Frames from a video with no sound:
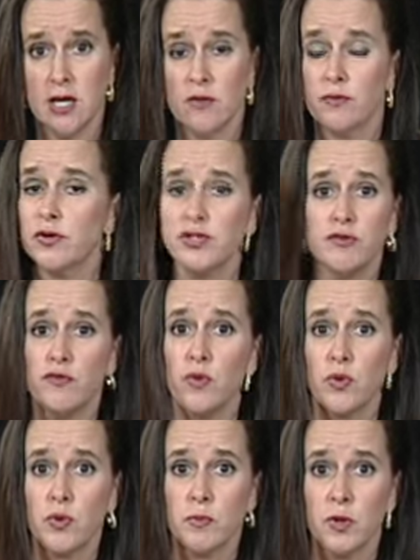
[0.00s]
first and
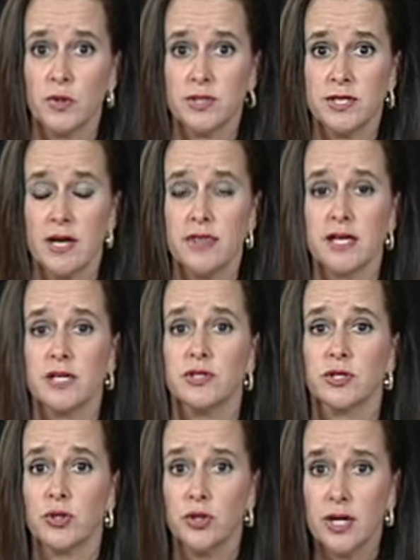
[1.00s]
foremost, I think it's a
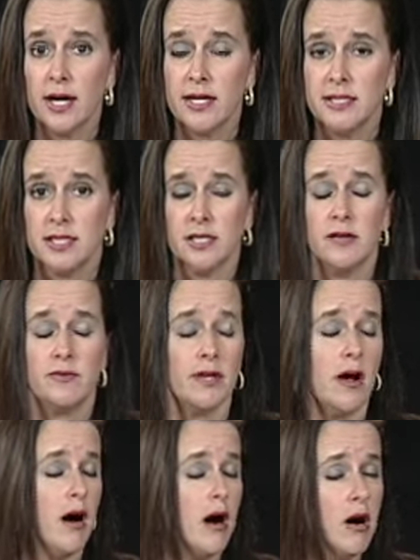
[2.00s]
good idea, if
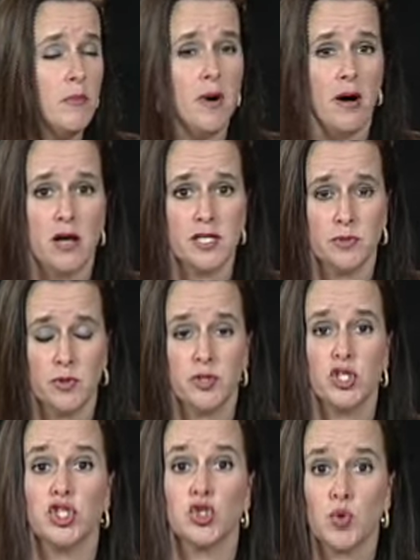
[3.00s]
at all possible,
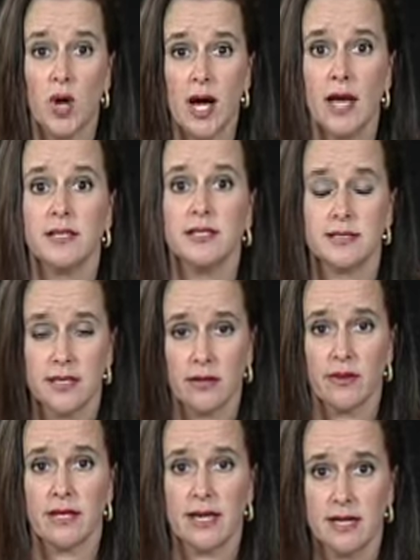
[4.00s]
to try to
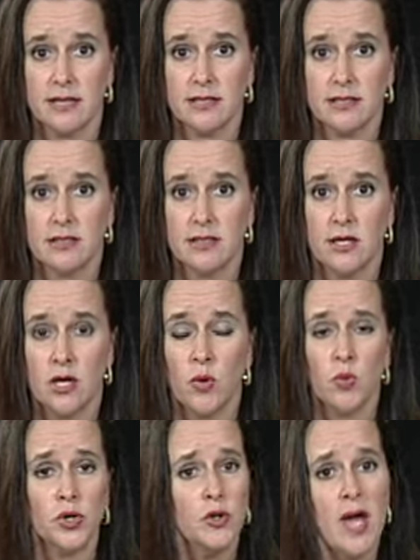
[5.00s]
settle the case.
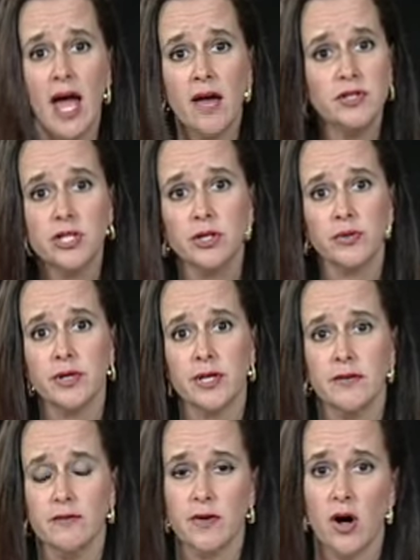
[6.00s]
When you have children
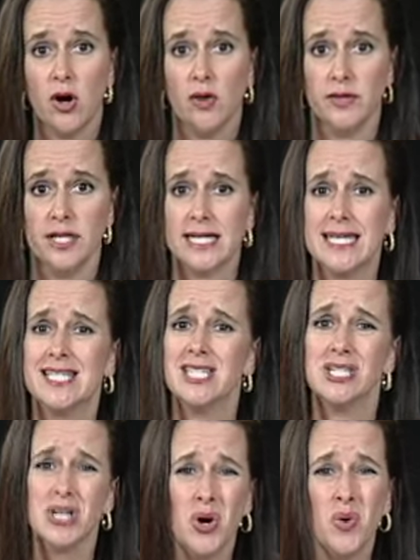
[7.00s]
involved, it gets
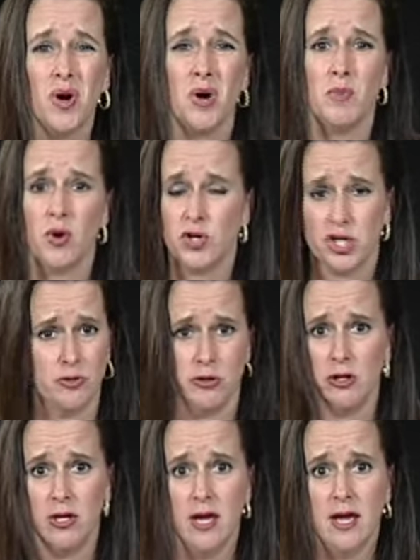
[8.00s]
so
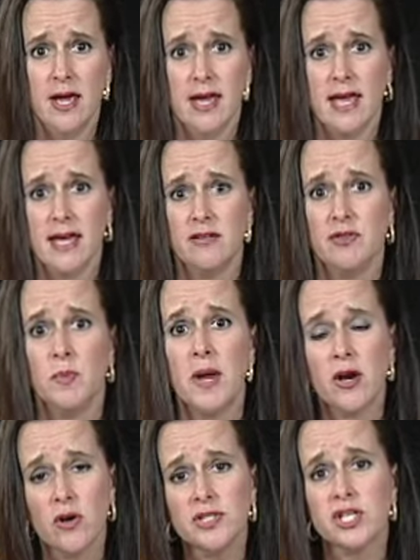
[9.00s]
emotional. And if the
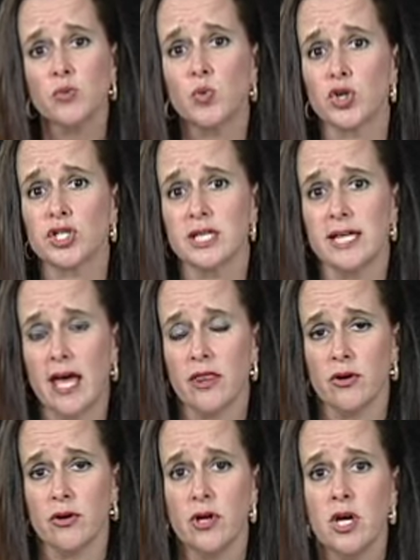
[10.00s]
parents can work
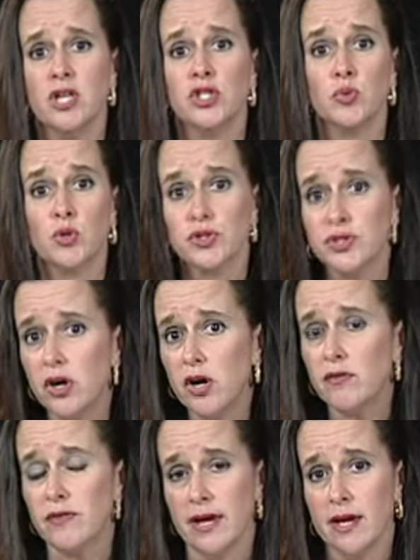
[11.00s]
together to
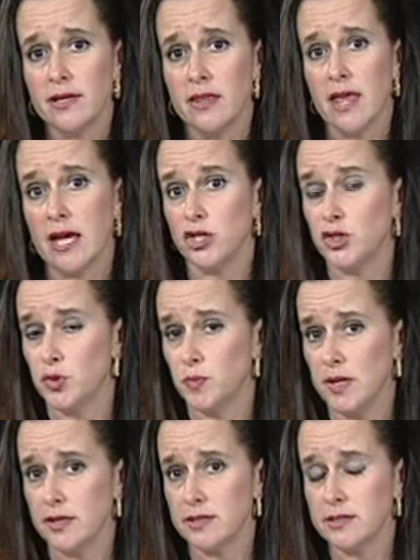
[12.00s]
resolve that, that is
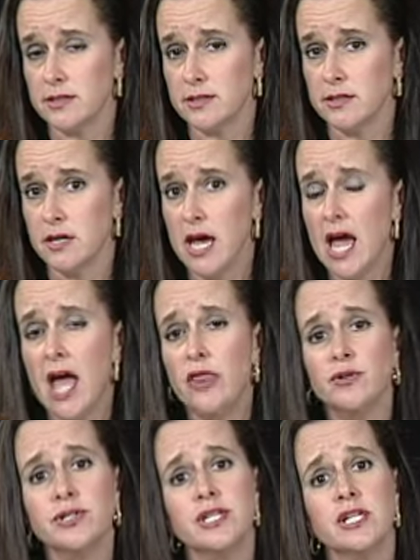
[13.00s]
tremendous. And
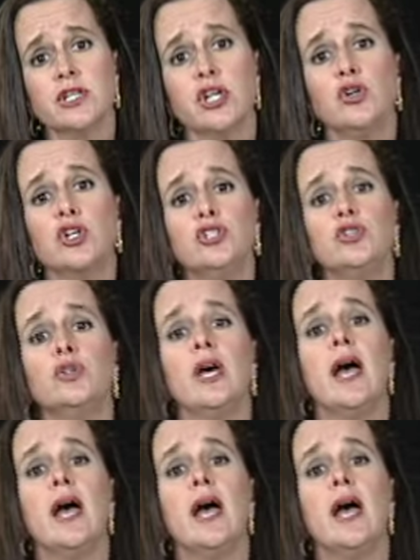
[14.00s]
there's things that you can do to